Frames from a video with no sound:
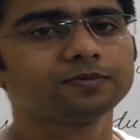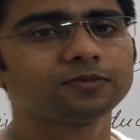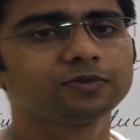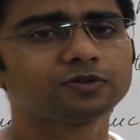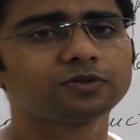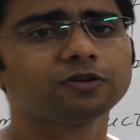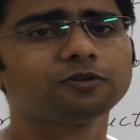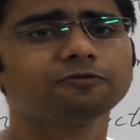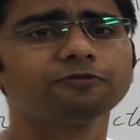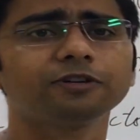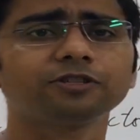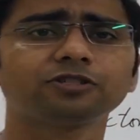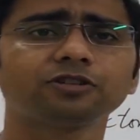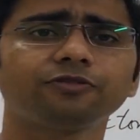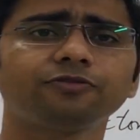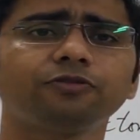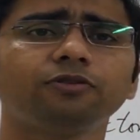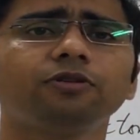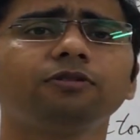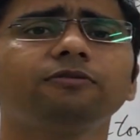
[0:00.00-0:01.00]
So first
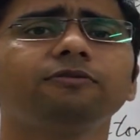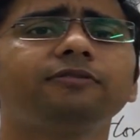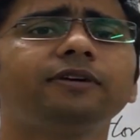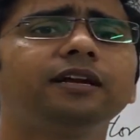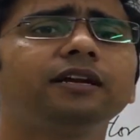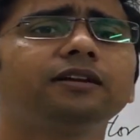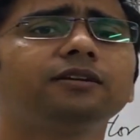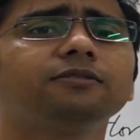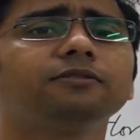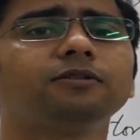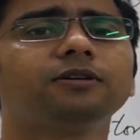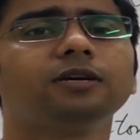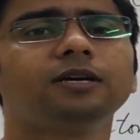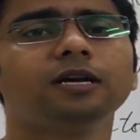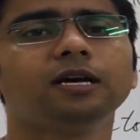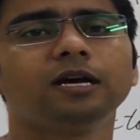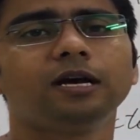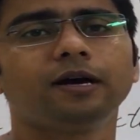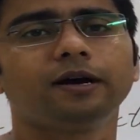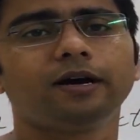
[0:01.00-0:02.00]
of all, when
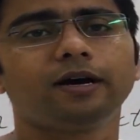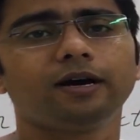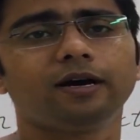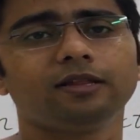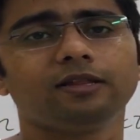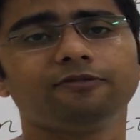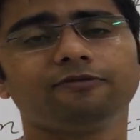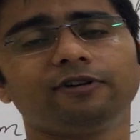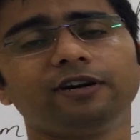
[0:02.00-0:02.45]
the